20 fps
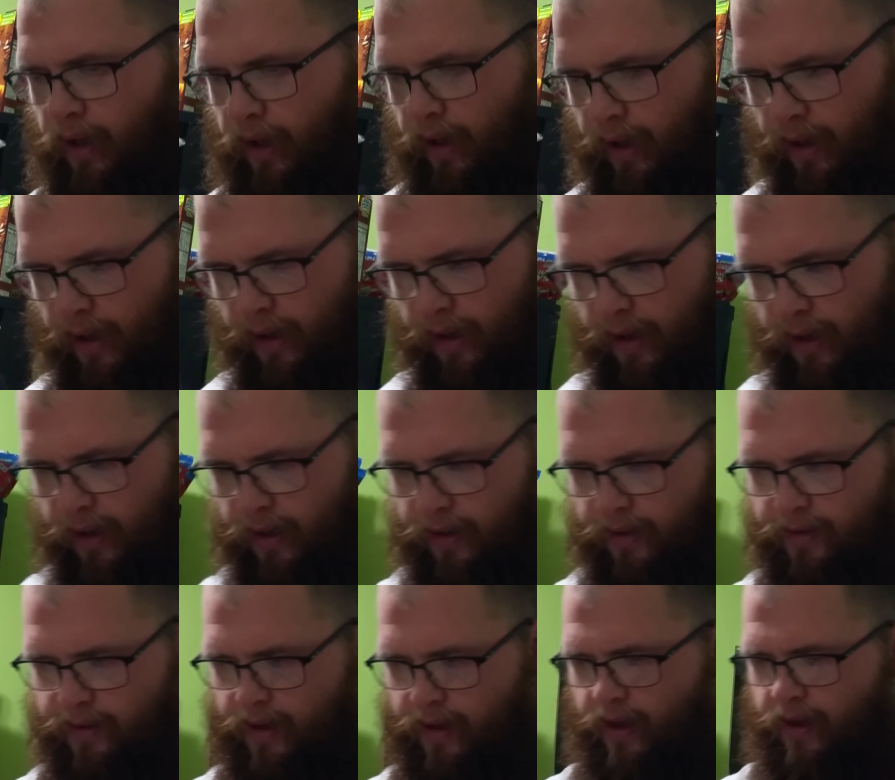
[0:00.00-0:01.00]

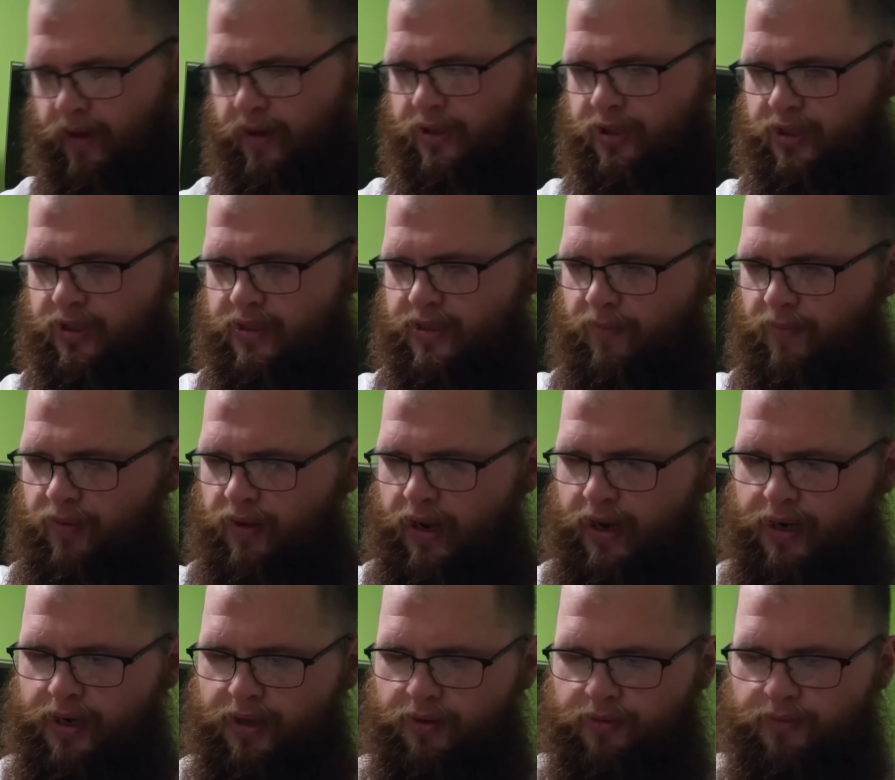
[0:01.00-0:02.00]
Yeah, it's just something
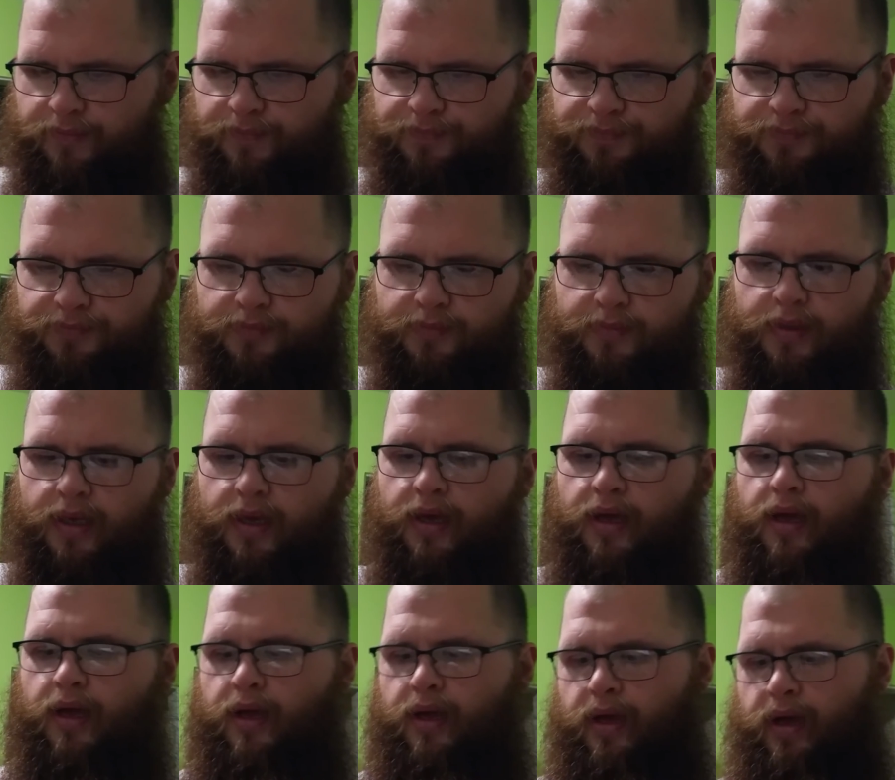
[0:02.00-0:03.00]
I do.
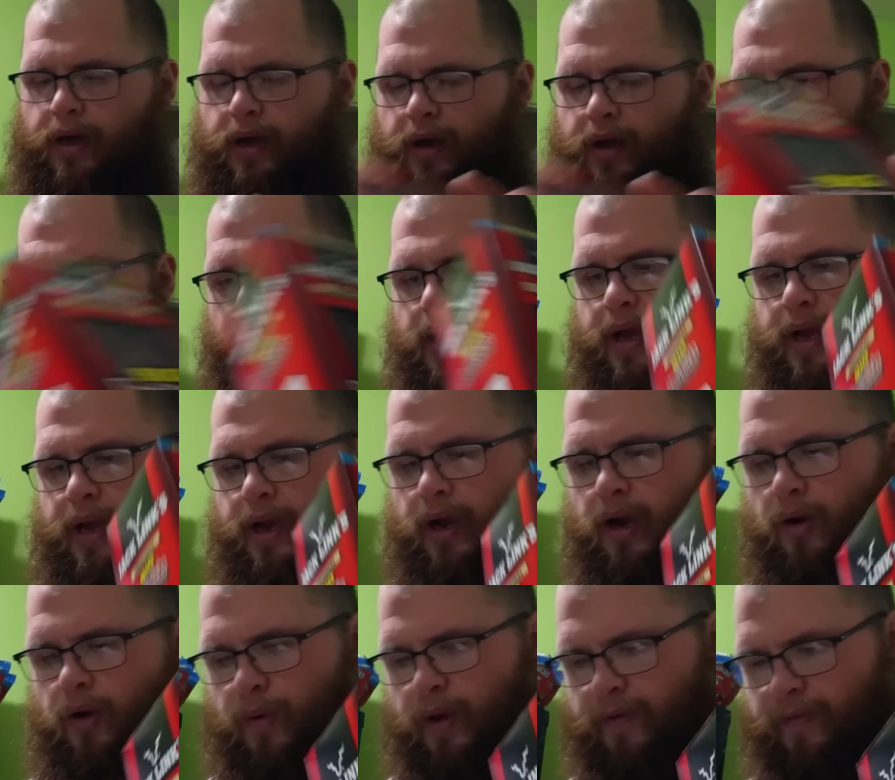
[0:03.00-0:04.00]
Right
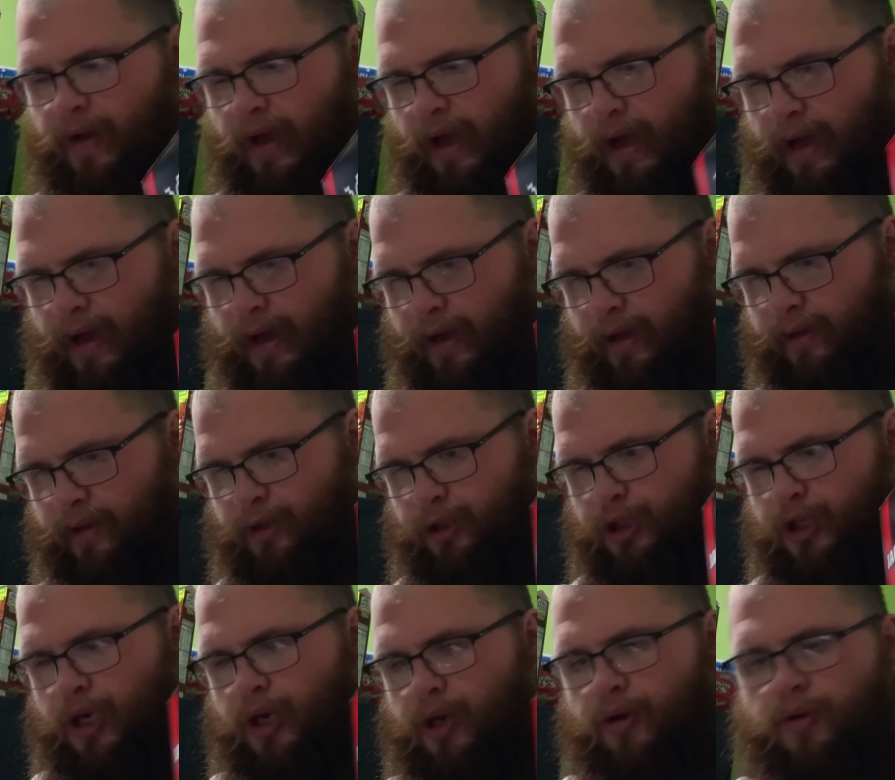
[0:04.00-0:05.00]
here we've got
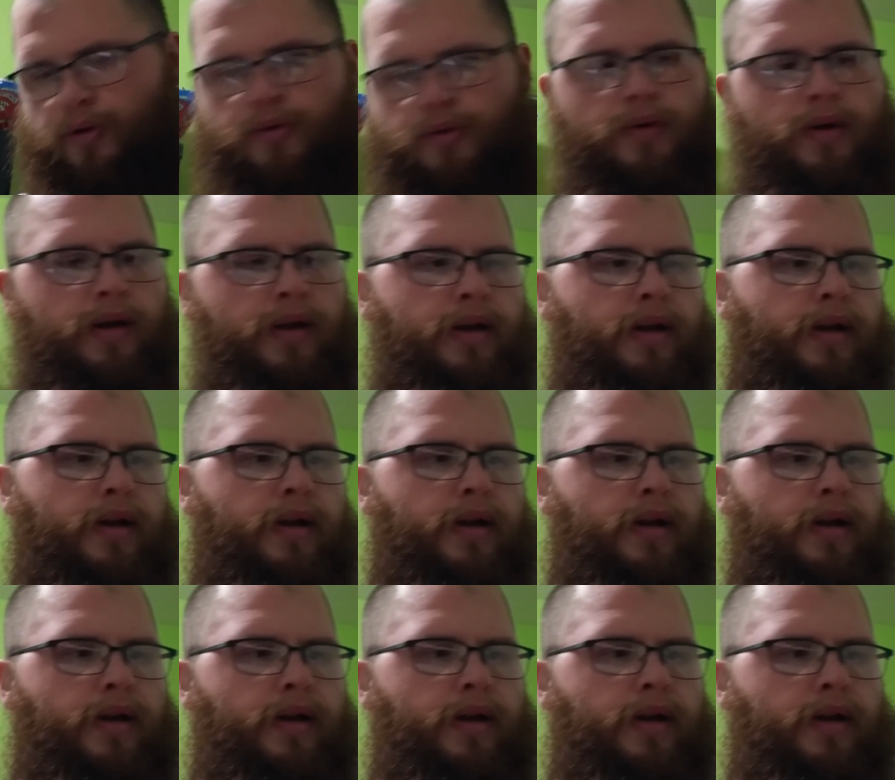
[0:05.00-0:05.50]
two